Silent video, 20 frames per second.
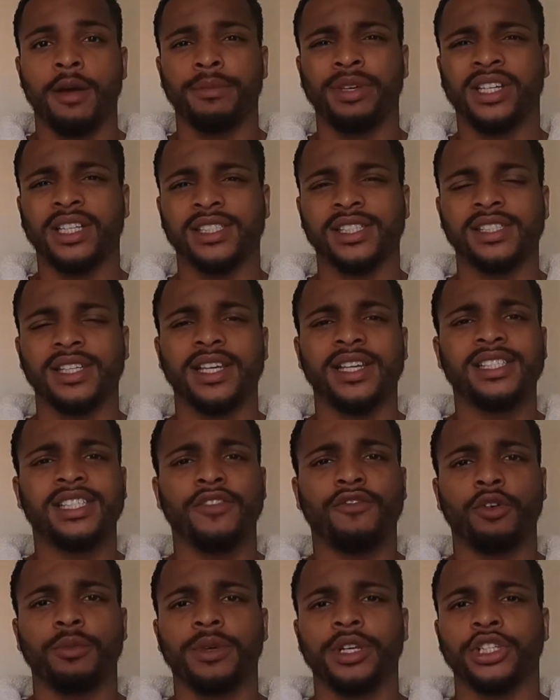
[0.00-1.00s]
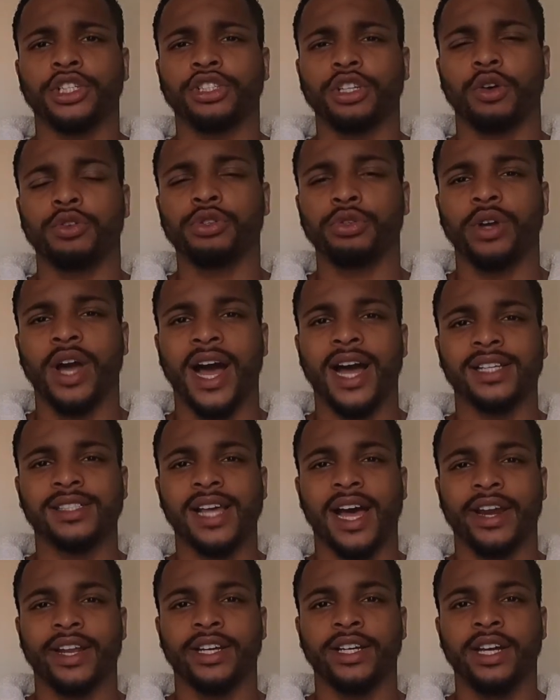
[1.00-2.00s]
because it's easy for me to show you guys
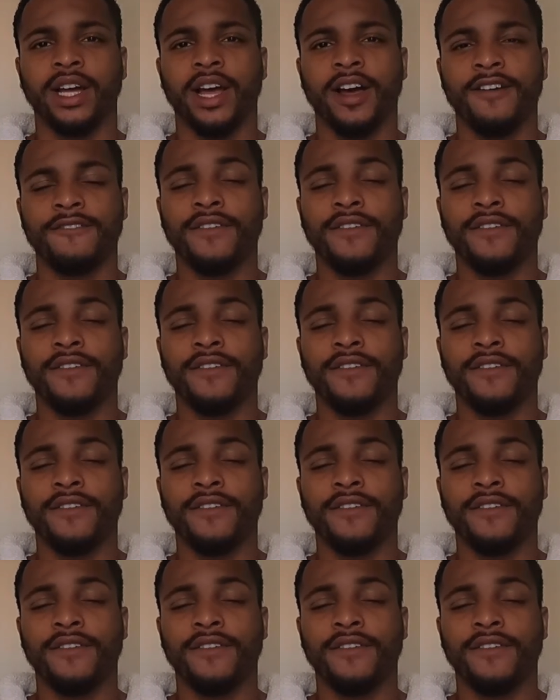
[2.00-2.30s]
how to